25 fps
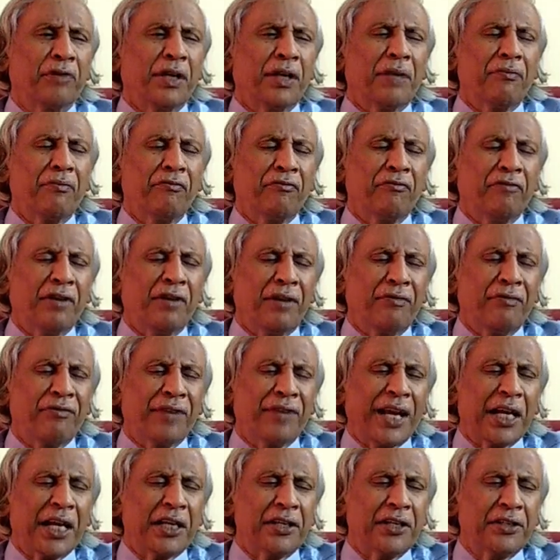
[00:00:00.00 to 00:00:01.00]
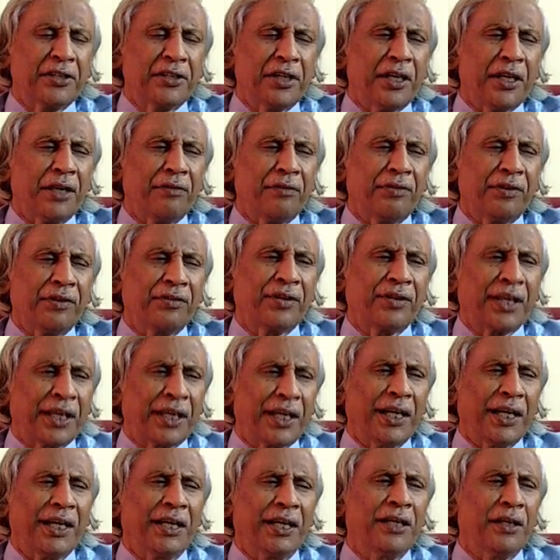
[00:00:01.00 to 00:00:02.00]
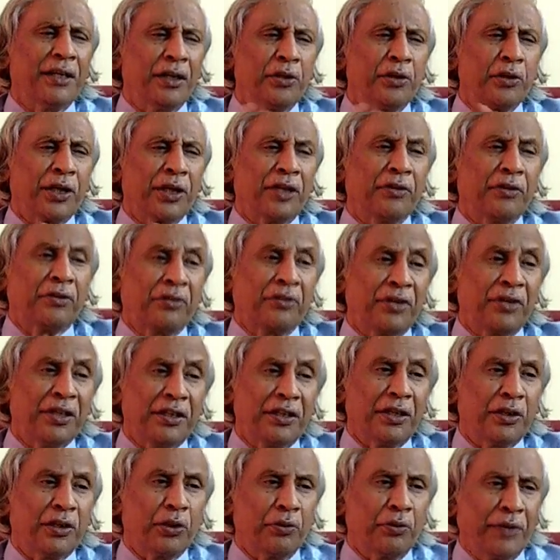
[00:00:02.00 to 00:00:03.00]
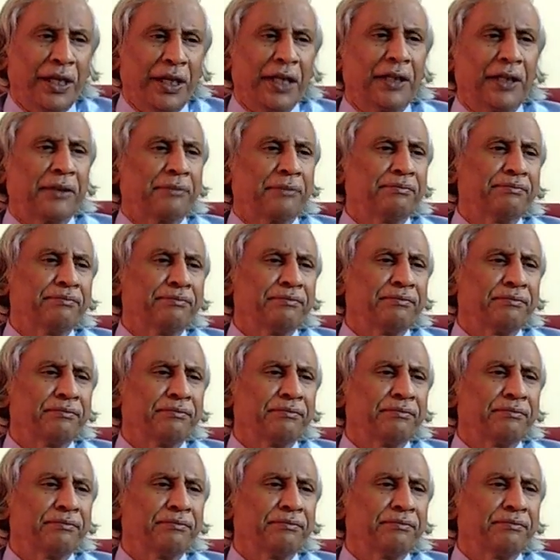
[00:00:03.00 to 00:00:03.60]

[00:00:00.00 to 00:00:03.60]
a fraction of a second, you can see that UV light.